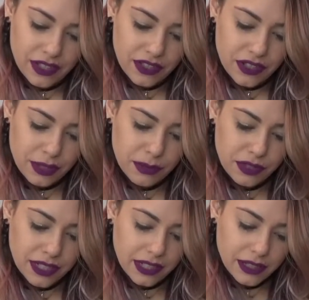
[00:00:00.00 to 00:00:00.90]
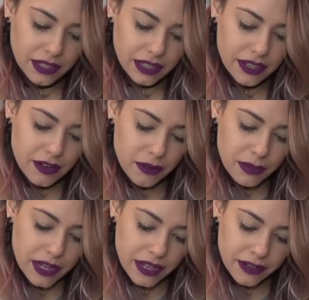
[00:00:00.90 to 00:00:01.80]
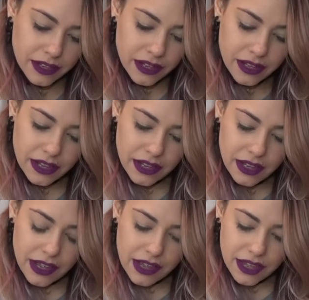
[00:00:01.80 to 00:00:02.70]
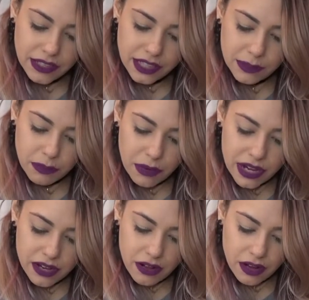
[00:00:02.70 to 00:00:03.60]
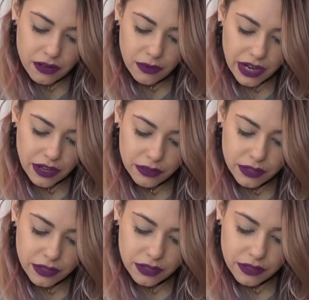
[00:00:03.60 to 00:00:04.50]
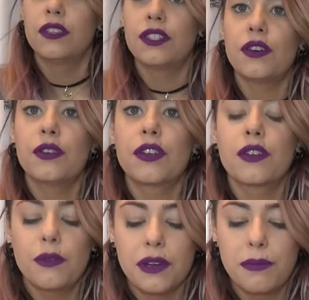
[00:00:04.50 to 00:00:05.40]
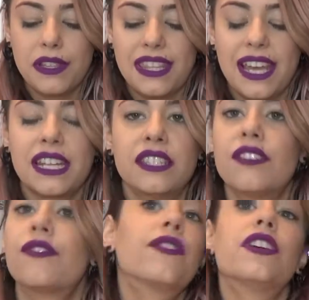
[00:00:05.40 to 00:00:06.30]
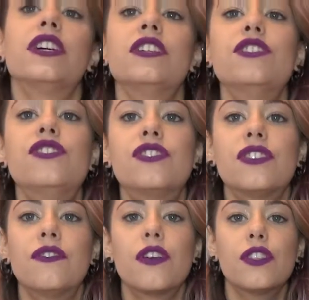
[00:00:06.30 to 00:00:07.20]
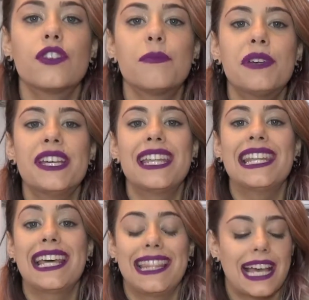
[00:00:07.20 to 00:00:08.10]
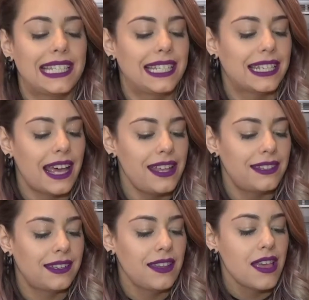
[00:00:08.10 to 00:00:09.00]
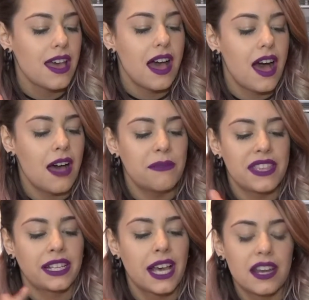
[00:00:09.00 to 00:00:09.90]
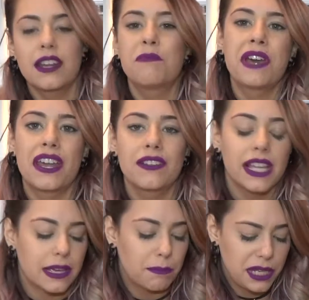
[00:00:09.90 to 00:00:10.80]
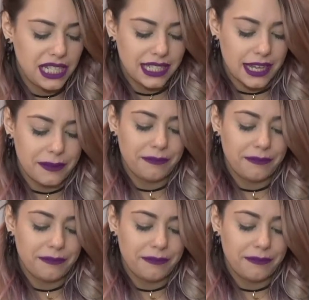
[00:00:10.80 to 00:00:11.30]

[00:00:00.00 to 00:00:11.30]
So you're just supposed to lift a little bit and spread it all around. So you're gonna wanna put that in the fridge for a little bit and let that set. And then cut it up kind of like a pizza.